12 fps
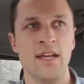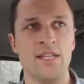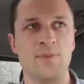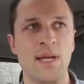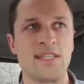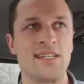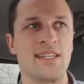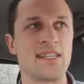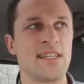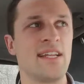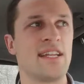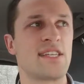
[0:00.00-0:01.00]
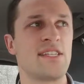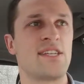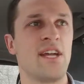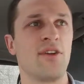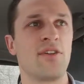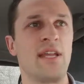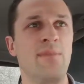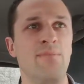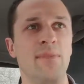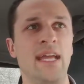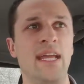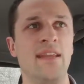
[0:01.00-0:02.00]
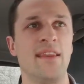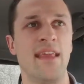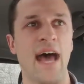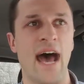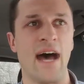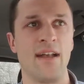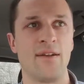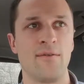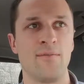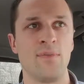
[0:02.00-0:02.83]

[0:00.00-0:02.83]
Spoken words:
is because it doesn't necessarily mean that